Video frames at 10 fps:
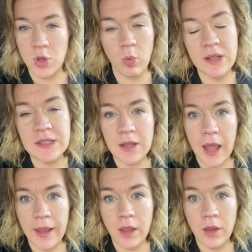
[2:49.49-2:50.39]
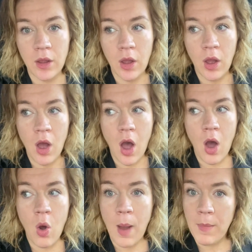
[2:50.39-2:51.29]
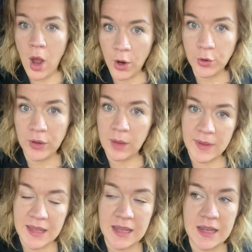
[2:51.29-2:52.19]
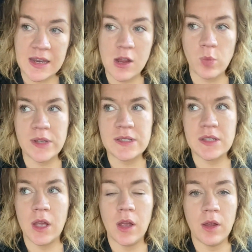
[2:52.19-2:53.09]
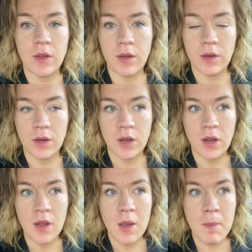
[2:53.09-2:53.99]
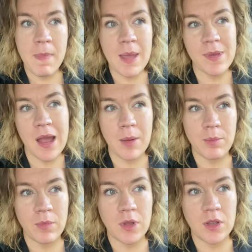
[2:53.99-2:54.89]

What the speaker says: It wasn't like, oh, I'm hungry, let me eat. It was maybe I'm,